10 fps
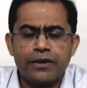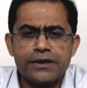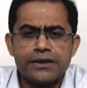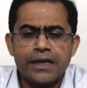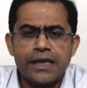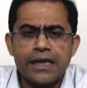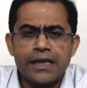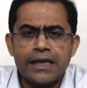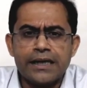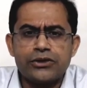funds
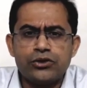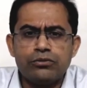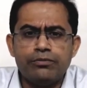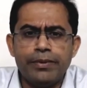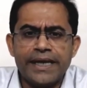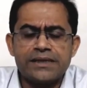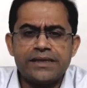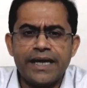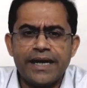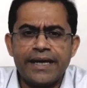is to base
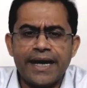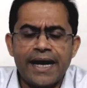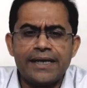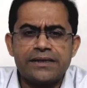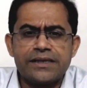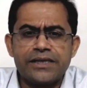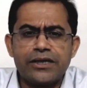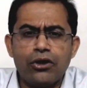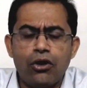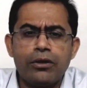their entire
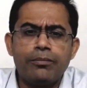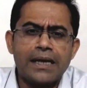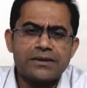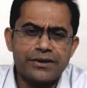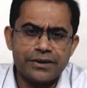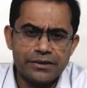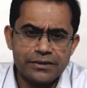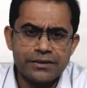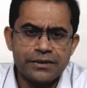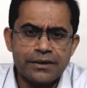decision on past
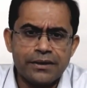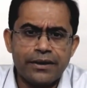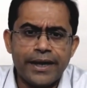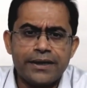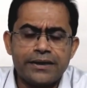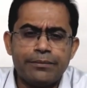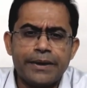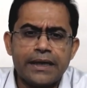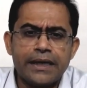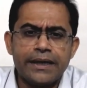returns, right?
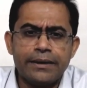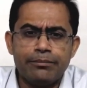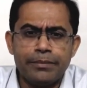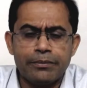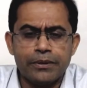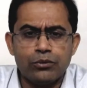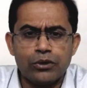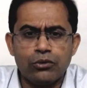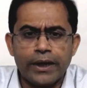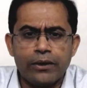Typically, people
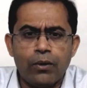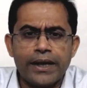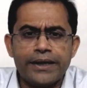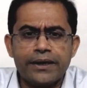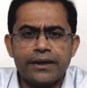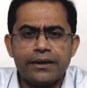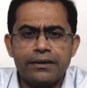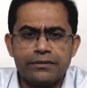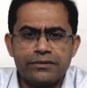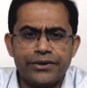would look at 1
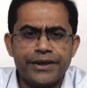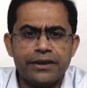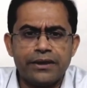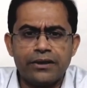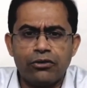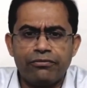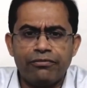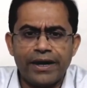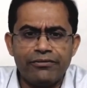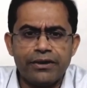year, 3 year, or
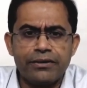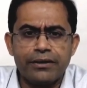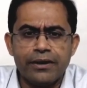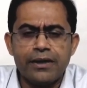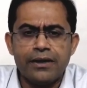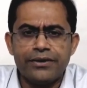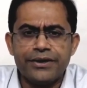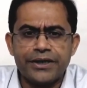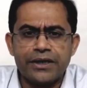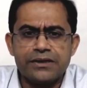5 year
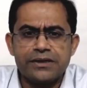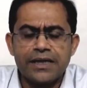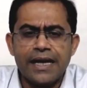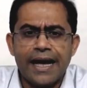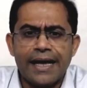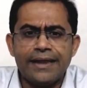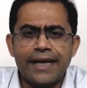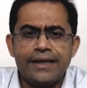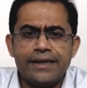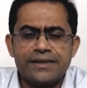returns and
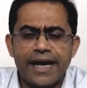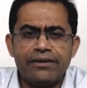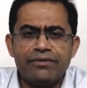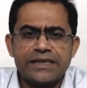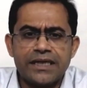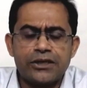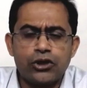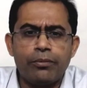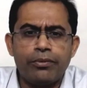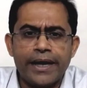then decide which are the
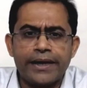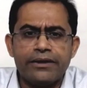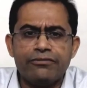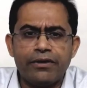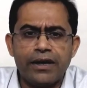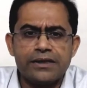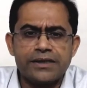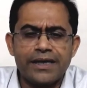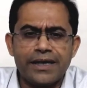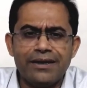top ranking
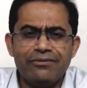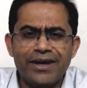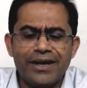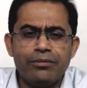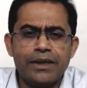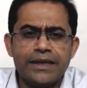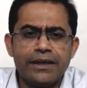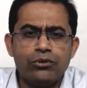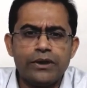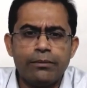funds, and invariably
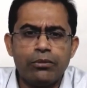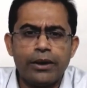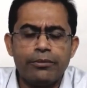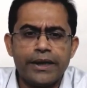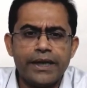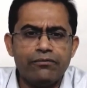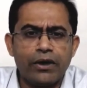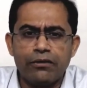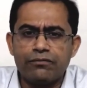they would deploy money in one